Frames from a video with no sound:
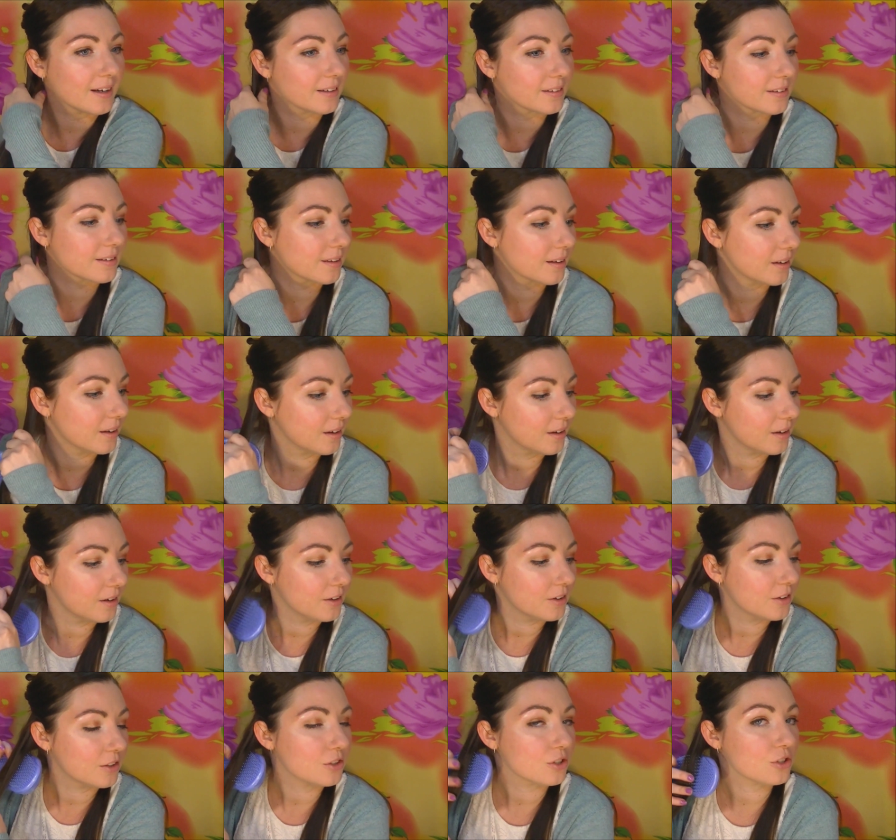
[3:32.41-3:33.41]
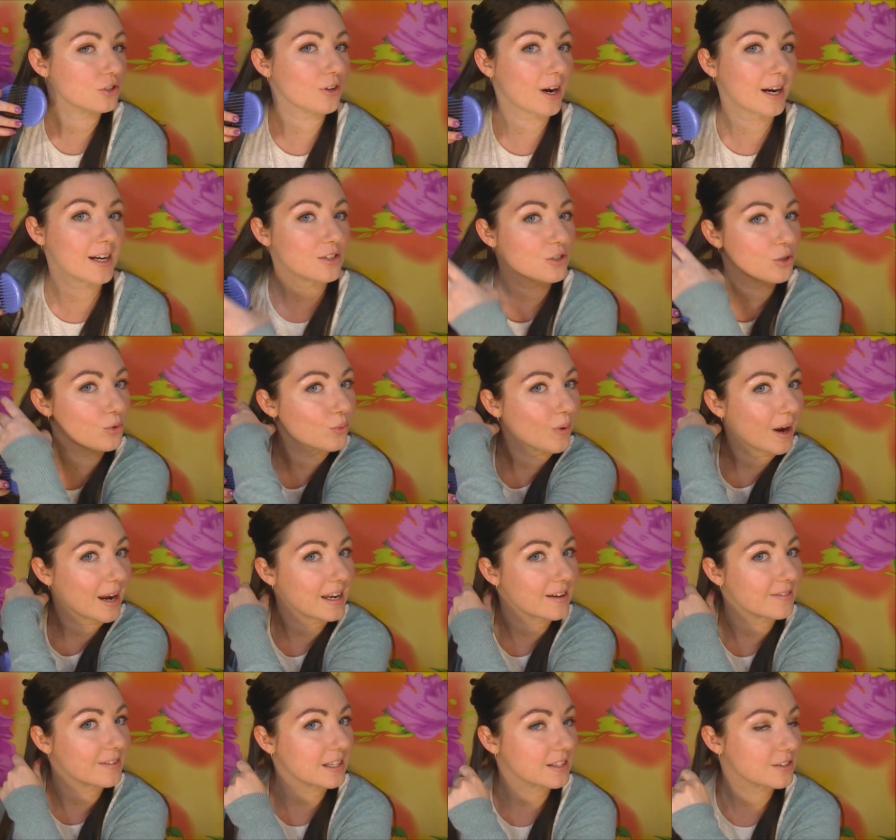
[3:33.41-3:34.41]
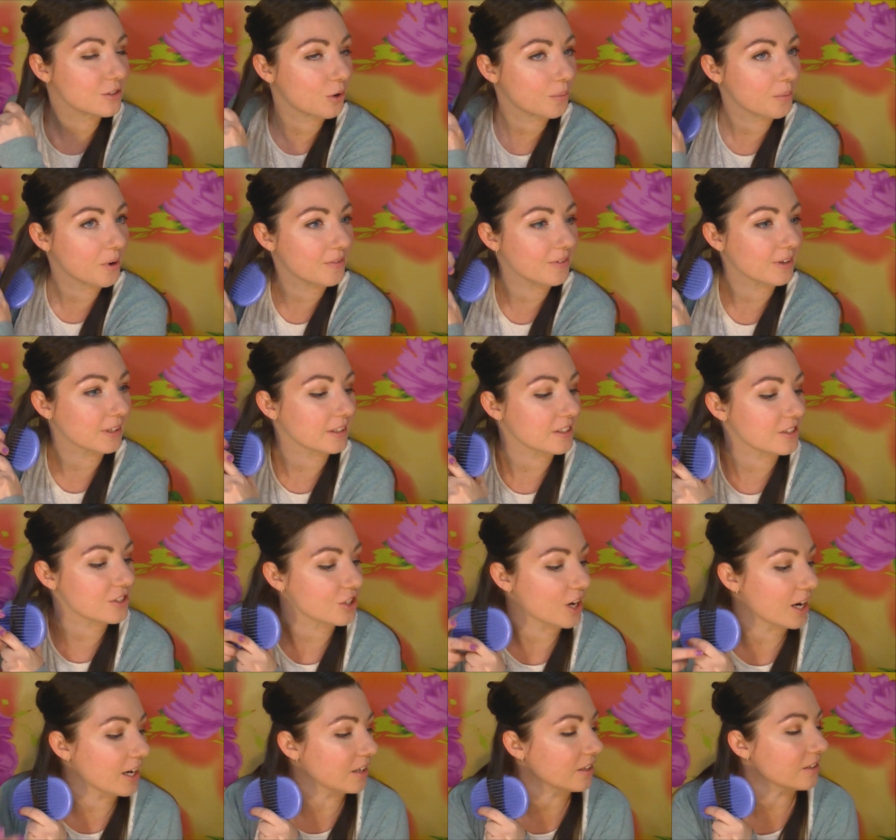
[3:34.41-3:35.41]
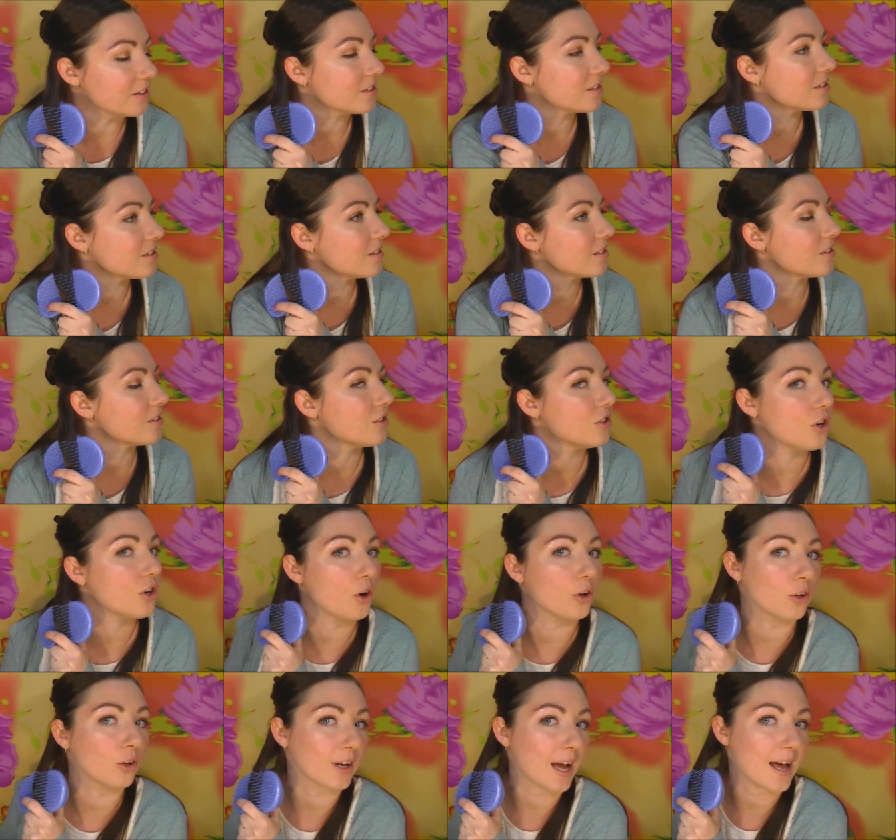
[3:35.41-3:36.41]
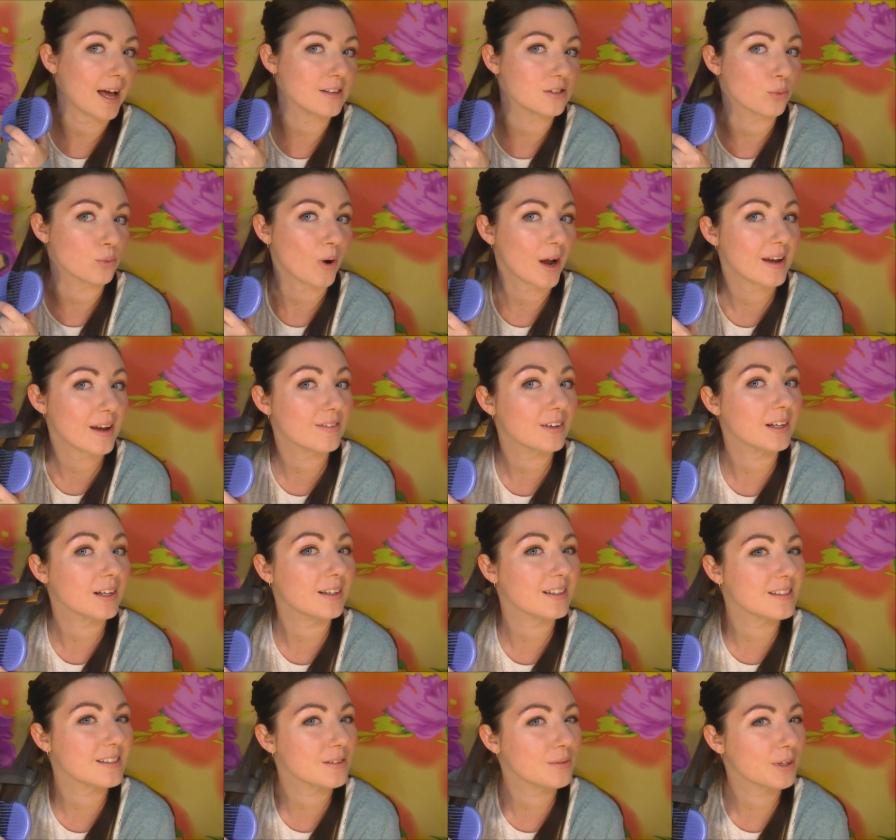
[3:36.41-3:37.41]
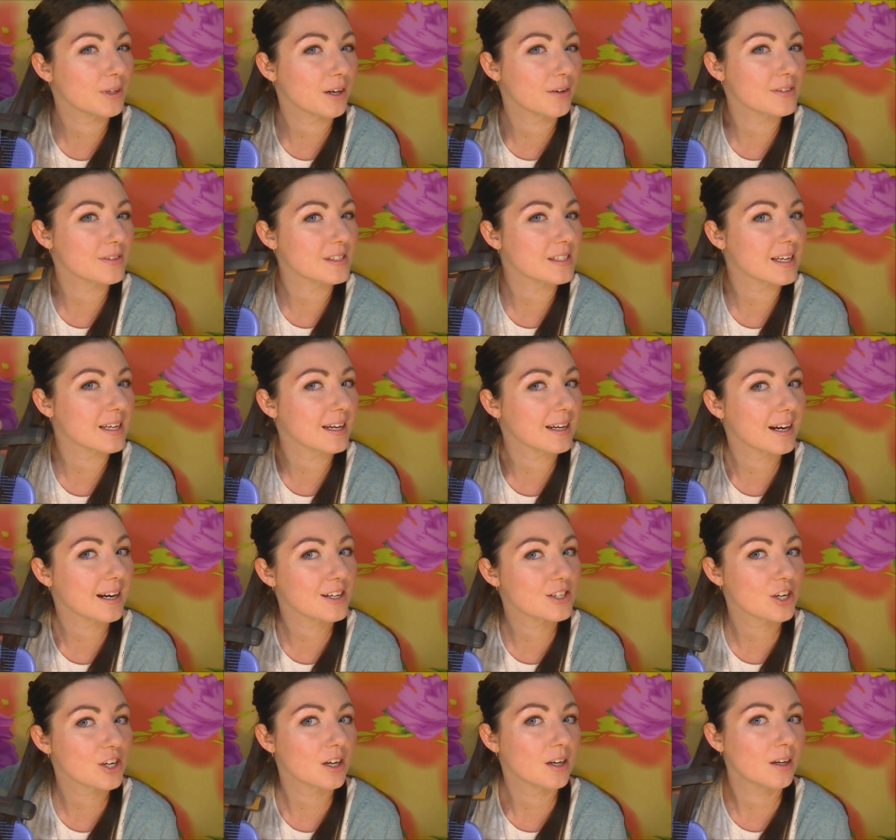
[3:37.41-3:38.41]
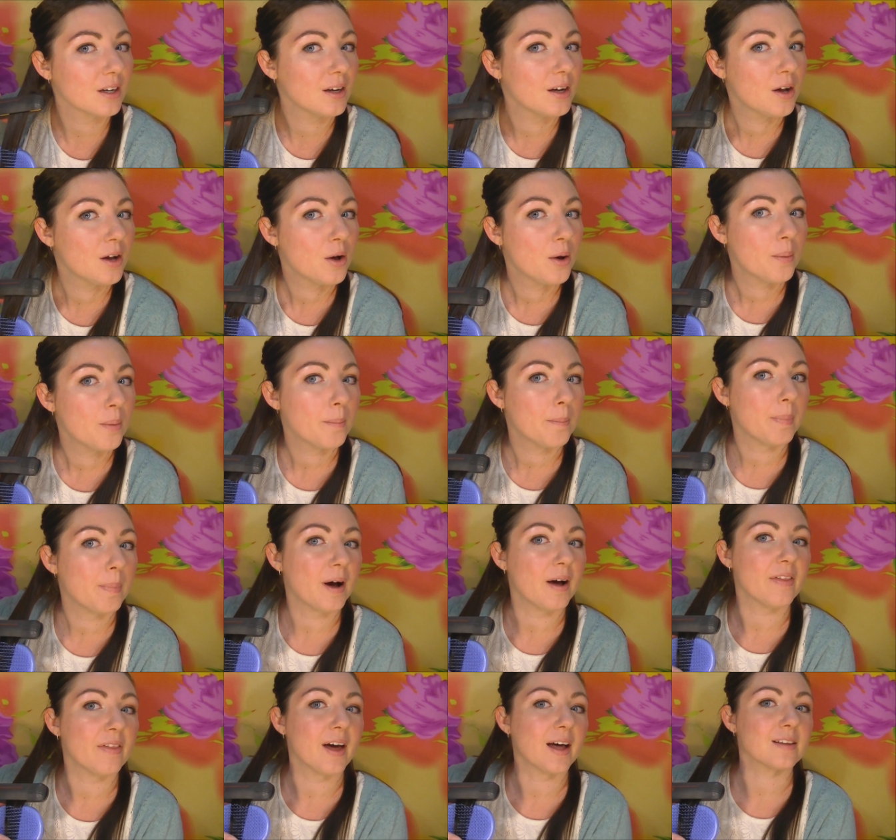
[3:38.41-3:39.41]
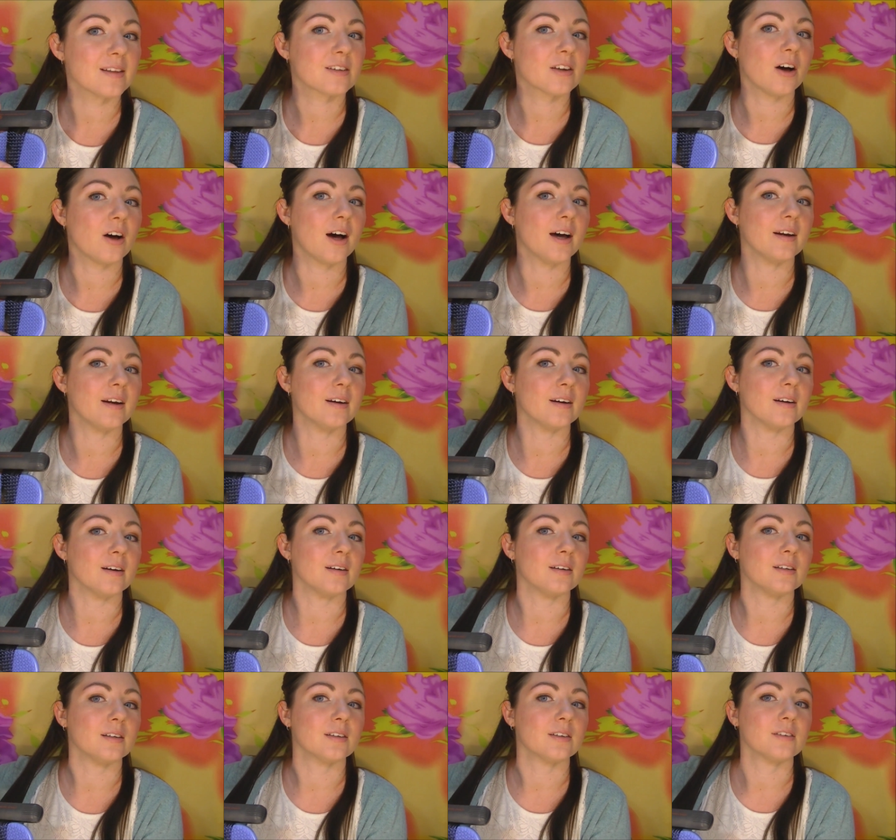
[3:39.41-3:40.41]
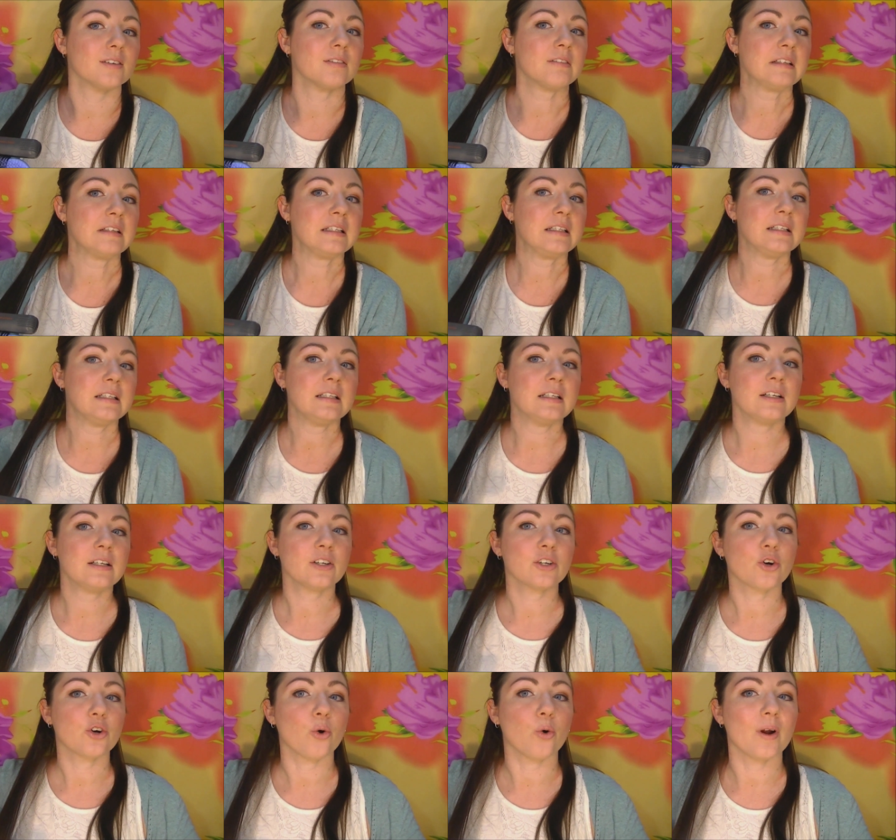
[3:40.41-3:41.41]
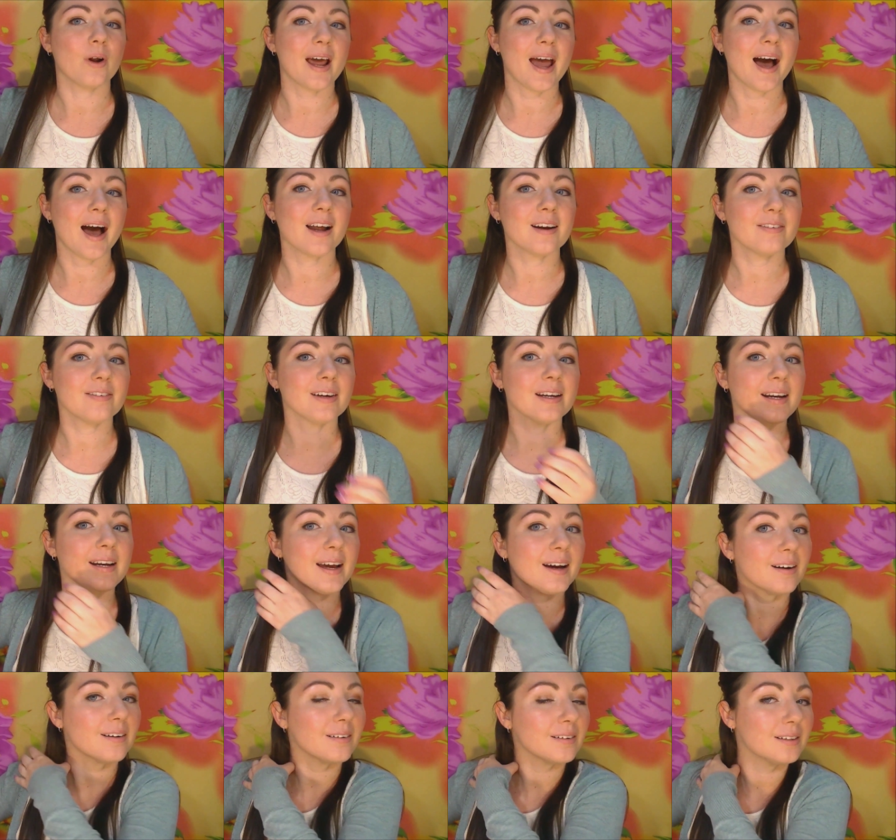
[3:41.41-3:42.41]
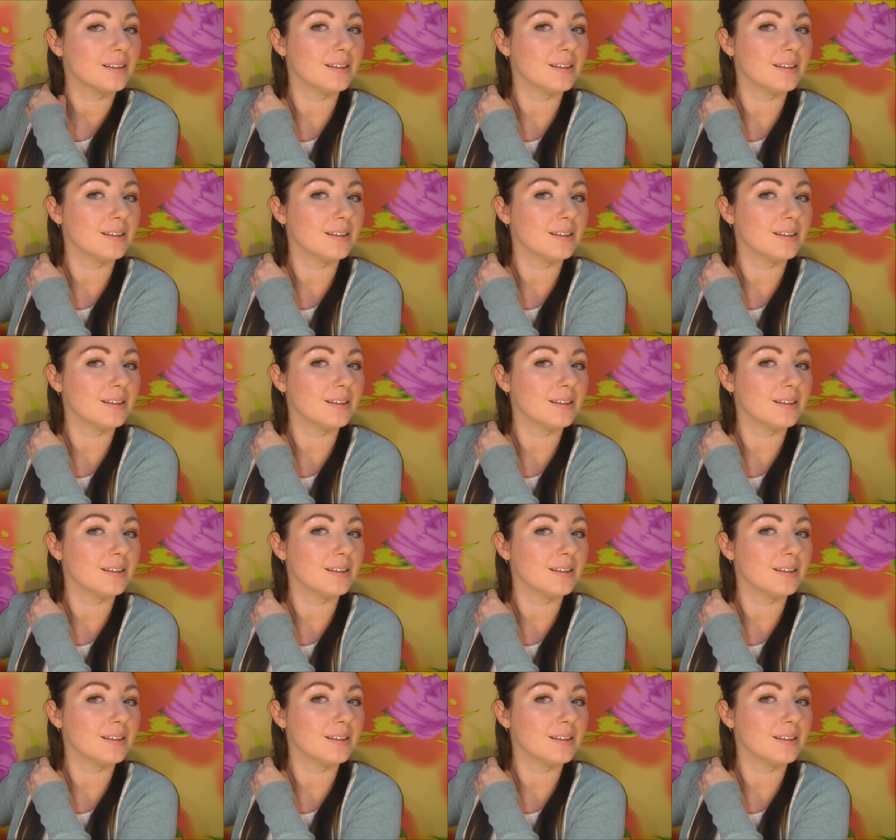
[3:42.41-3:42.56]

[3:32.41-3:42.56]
It's straight to wavy. It's not perfectly straight. It's no longer has a wave in it. It did when I was a teenager, but that's kind of gone out of it now.